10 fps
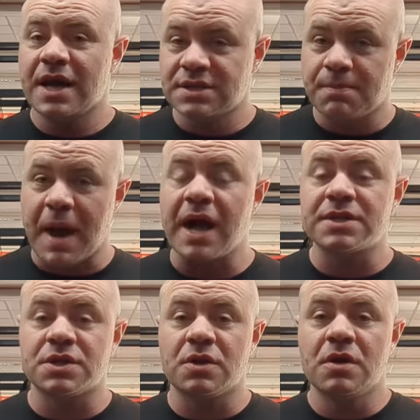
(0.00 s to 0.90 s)
as a
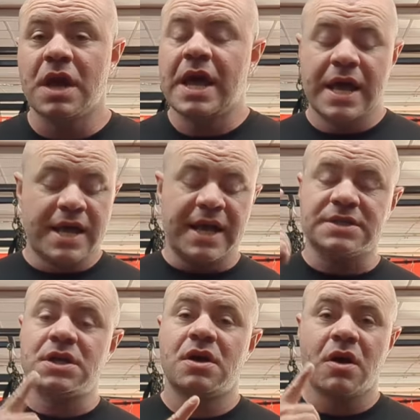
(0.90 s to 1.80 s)
boxer. He
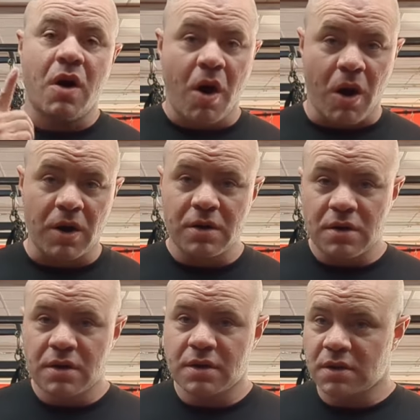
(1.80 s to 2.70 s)
has
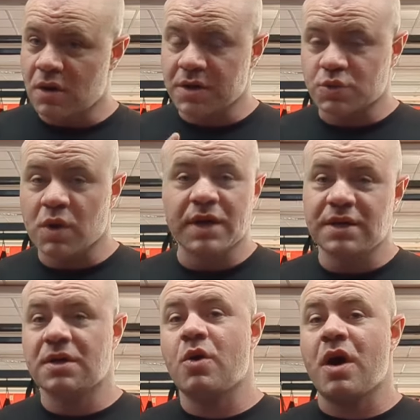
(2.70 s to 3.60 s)
heart, you know, he's willing
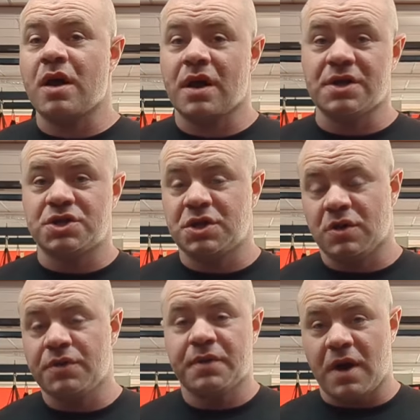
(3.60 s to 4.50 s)
to go out on his
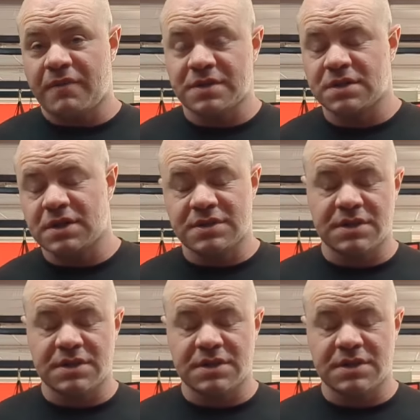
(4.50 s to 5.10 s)
shield, obviously, as